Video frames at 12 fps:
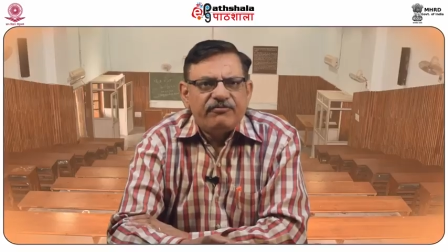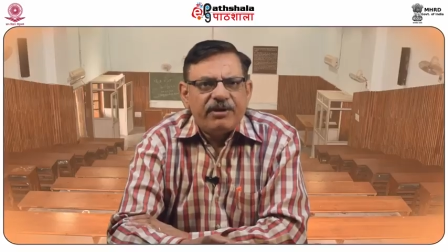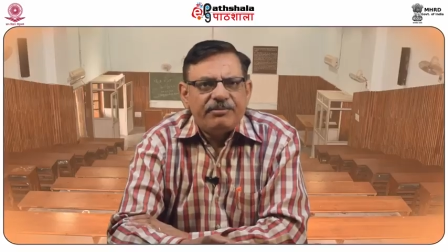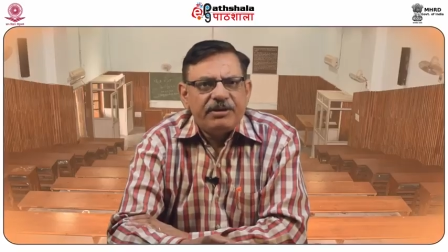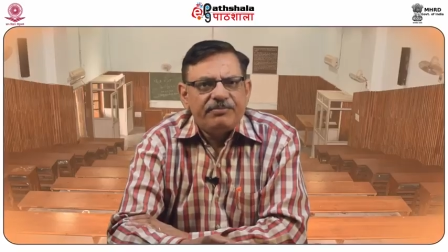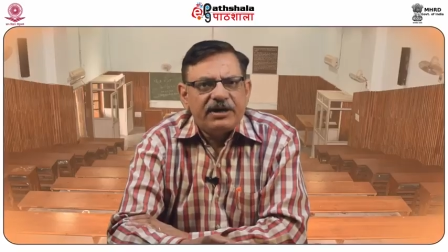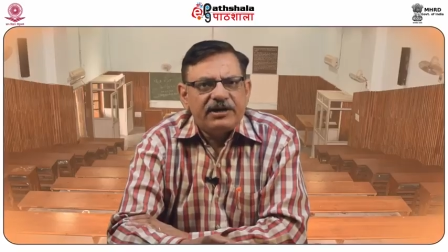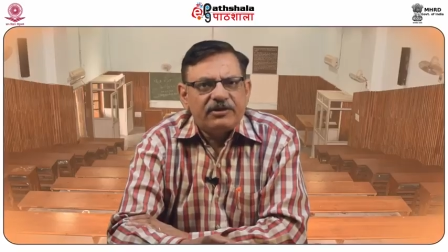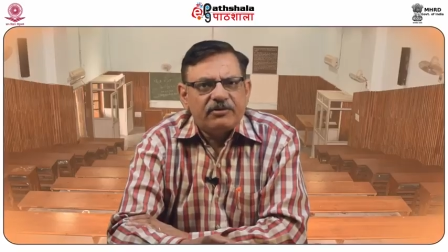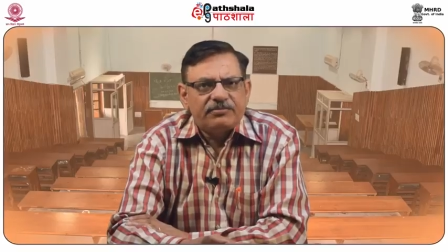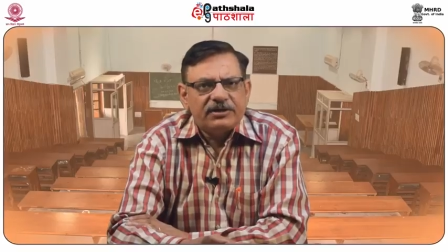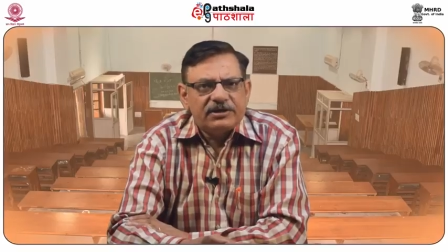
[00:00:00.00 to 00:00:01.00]

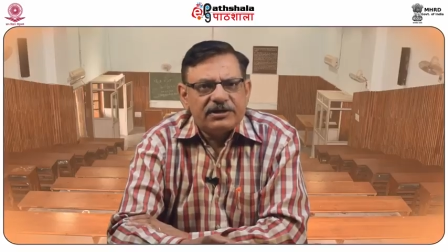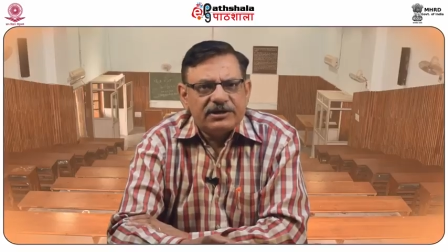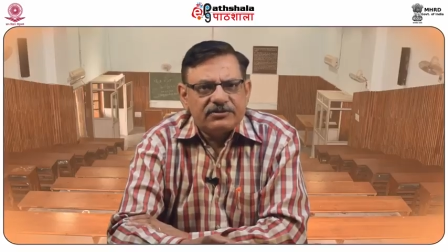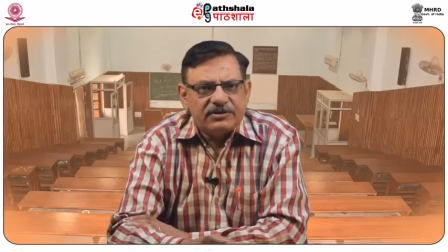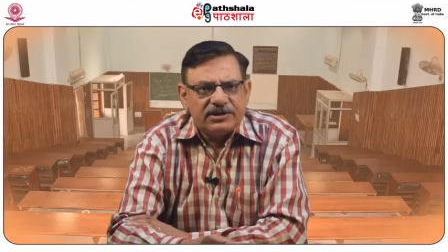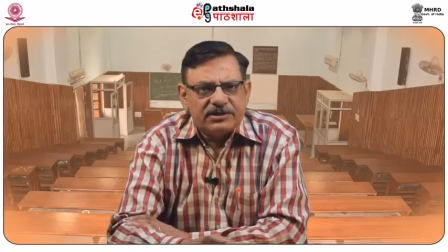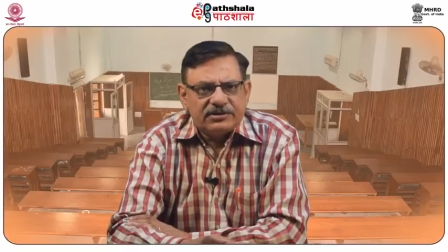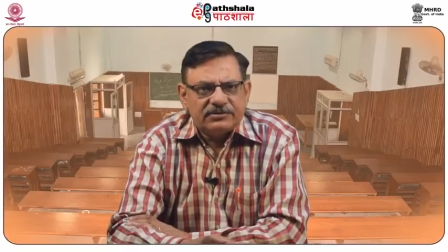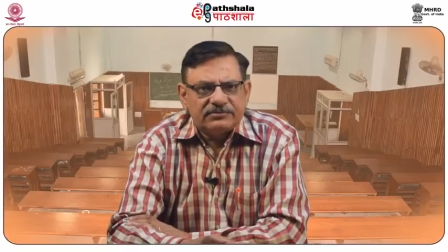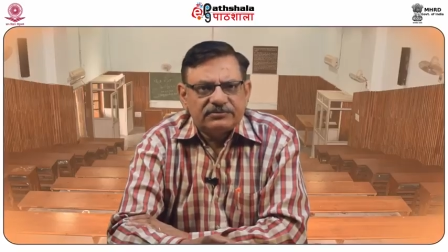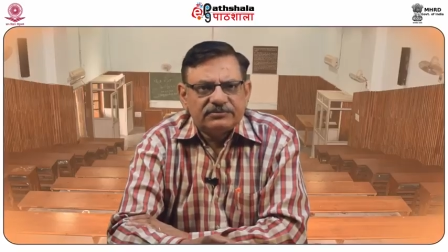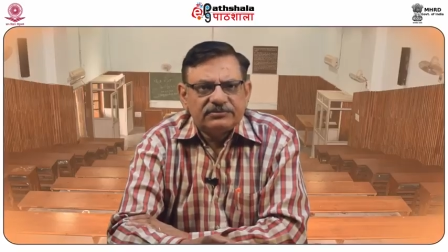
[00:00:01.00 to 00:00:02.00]
Fabry-Perot optical resonator.
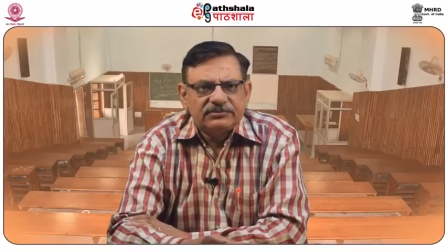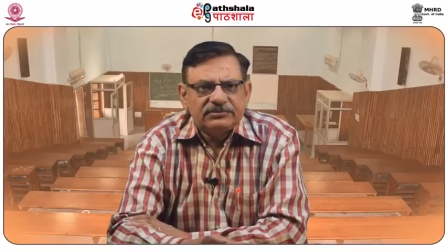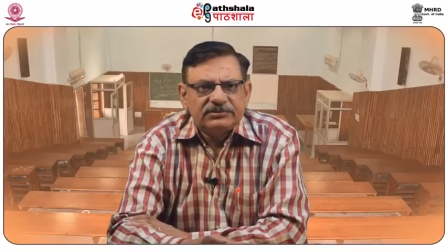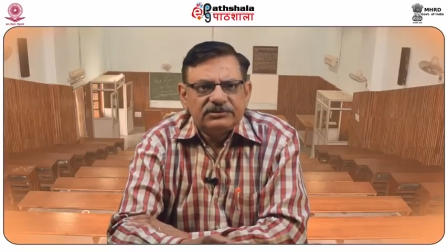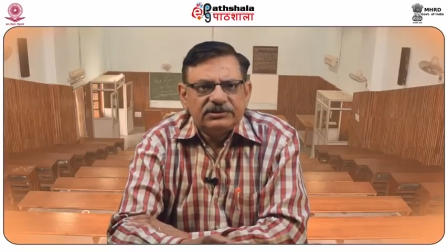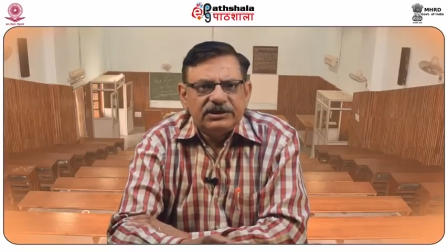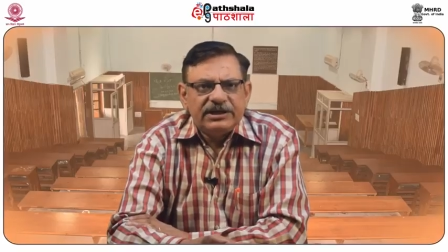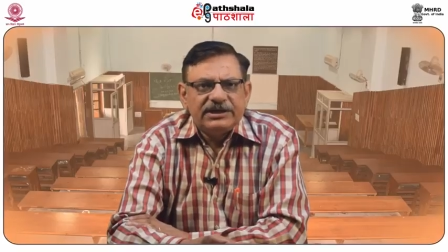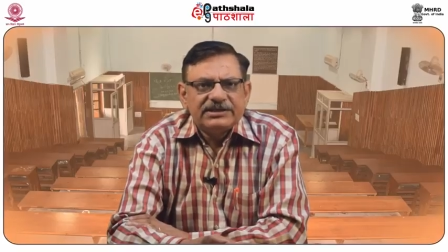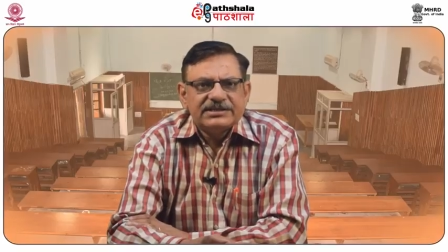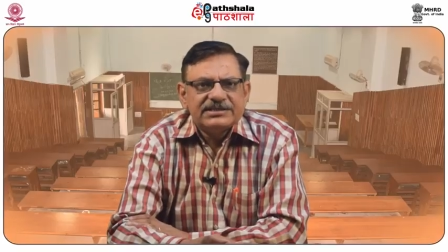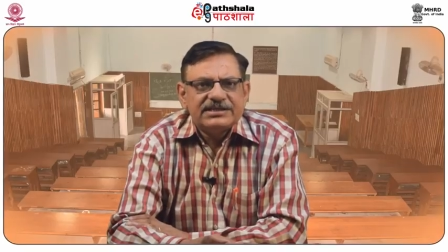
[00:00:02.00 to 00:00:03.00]
It
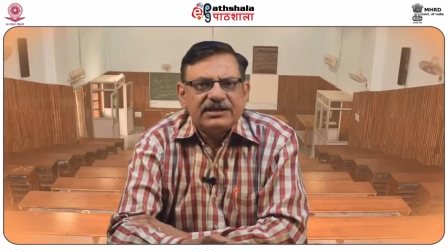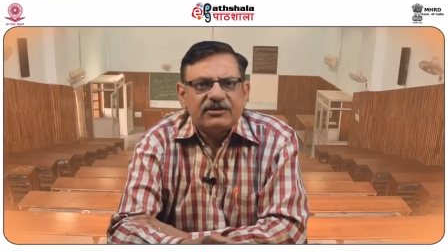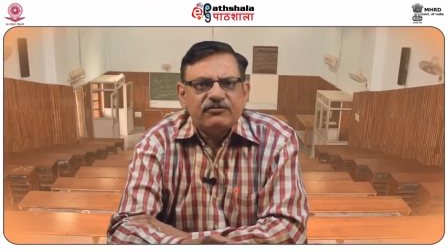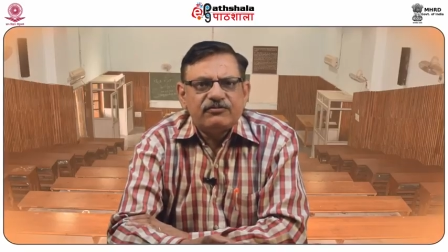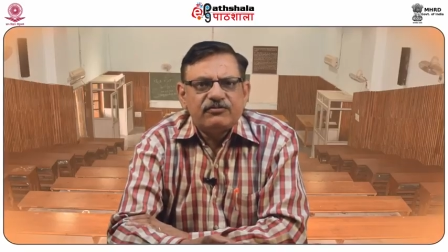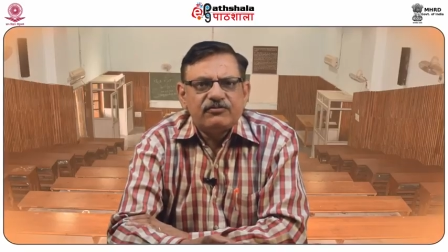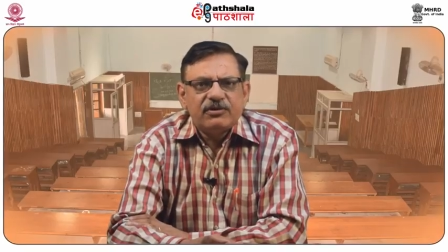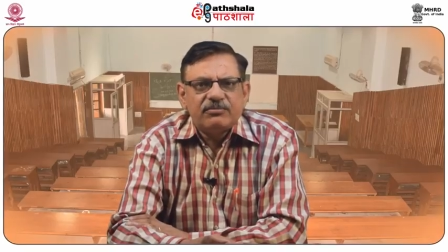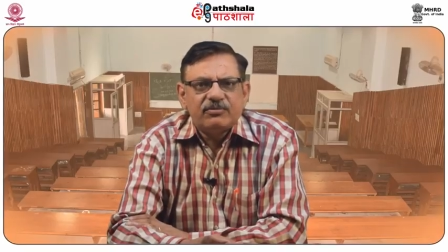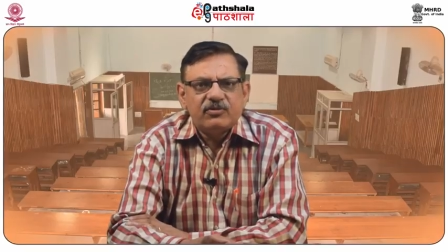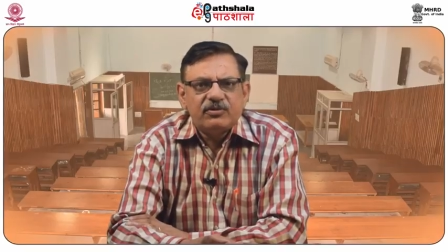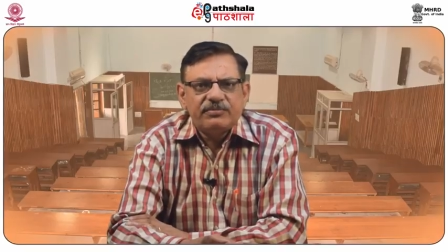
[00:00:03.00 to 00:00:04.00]
is a set of two or
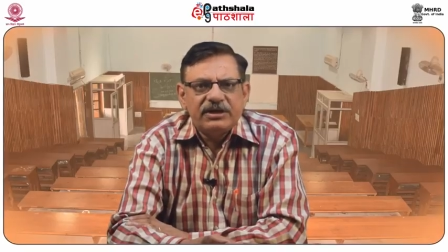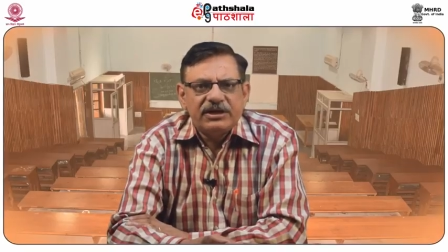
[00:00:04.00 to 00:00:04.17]
more